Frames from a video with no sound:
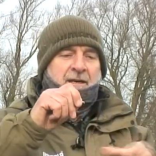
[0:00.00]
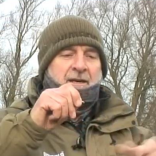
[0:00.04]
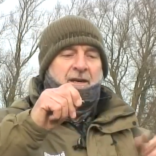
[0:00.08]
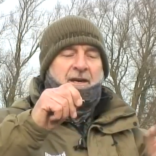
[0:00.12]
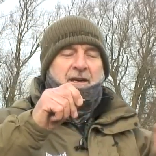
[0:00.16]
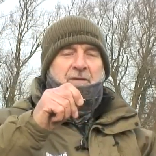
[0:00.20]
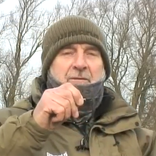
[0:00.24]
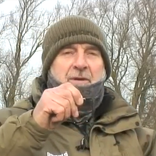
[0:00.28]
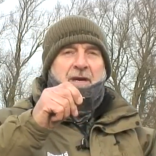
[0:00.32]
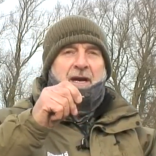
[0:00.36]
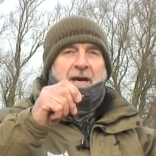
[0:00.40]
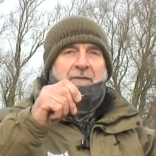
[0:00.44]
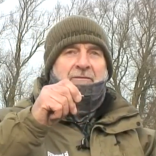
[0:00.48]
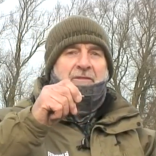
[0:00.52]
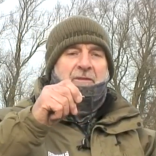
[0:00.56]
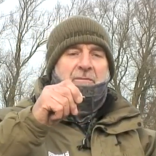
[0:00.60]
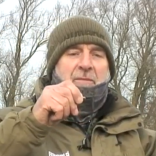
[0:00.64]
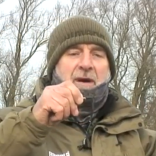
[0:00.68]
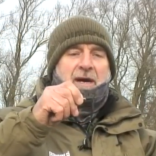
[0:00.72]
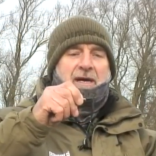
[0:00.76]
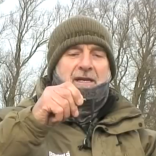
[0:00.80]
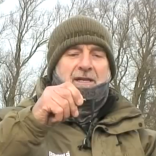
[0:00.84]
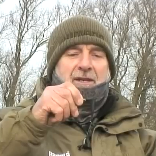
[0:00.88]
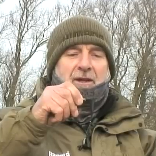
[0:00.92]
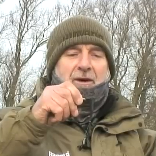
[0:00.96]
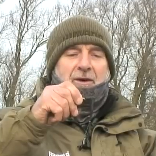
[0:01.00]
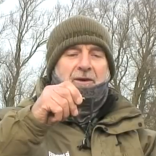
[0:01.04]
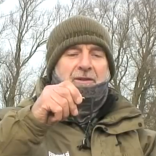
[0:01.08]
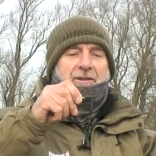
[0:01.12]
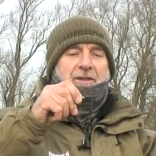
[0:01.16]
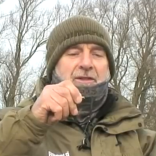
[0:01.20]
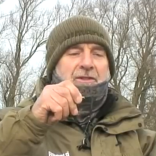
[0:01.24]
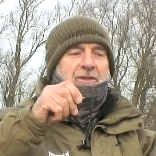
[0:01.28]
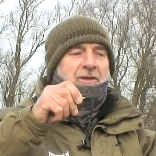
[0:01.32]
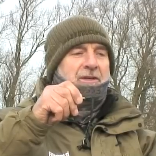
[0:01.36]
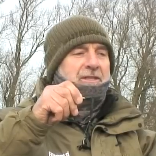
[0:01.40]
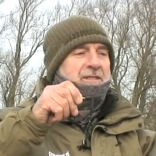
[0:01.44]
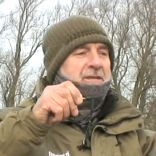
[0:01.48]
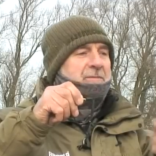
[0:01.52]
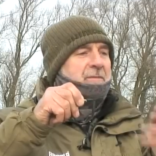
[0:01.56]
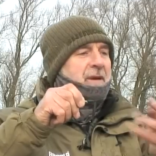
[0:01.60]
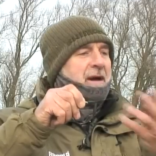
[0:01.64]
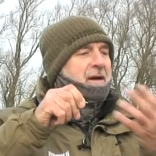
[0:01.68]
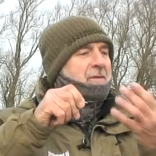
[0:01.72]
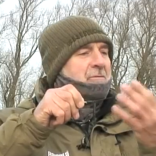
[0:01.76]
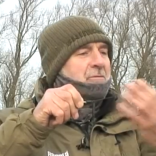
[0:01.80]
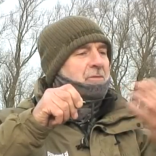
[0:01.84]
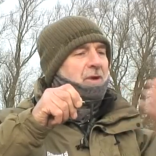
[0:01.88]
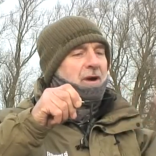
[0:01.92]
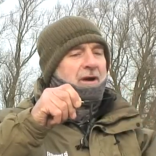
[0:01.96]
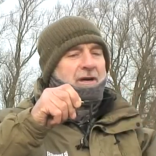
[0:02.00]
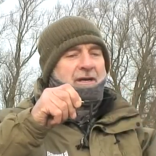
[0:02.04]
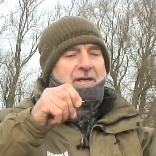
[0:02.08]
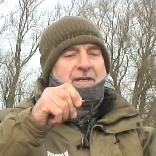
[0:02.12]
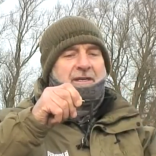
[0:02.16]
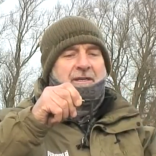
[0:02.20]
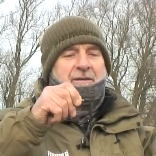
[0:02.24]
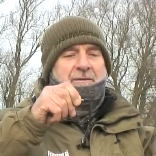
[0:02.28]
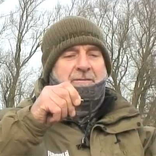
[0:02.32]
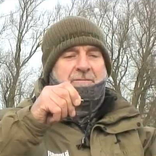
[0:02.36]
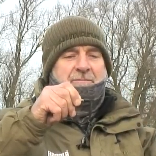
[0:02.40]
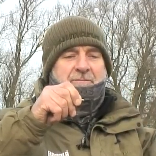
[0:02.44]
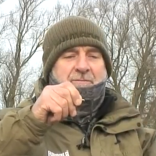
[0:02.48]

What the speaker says: Here we have the main line, the 30-pound braid.